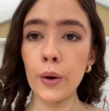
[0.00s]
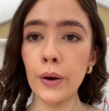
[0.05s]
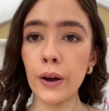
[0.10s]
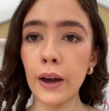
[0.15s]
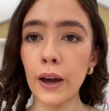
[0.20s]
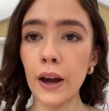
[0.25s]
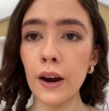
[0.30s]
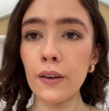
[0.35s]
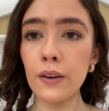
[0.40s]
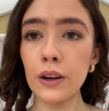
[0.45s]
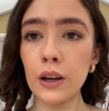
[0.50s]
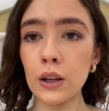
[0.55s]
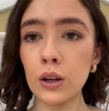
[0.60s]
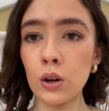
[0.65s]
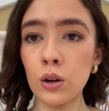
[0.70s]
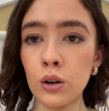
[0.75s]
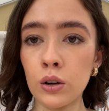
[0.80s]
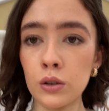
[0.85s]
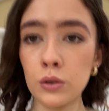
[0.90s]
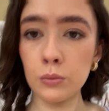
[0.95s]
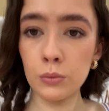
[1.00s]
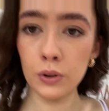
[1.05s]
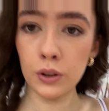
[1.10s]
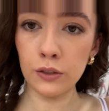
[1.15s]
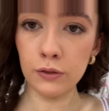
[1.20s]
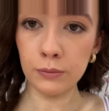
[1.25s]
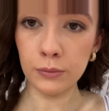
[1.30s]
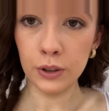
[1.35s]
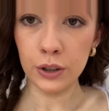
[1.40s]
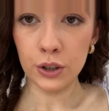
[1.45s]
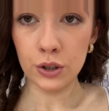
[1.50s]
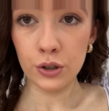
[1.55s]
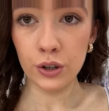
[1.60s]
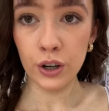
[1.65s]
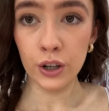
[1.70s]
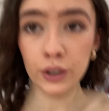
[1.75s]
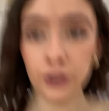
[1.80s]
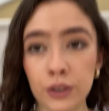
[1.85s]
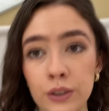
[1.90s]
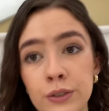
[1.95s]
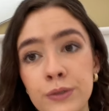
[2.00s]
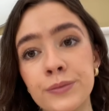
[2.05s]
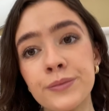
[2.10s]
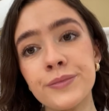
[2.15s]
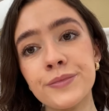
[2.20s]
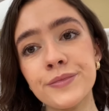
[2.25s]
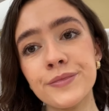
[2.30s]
carrying on with my try on.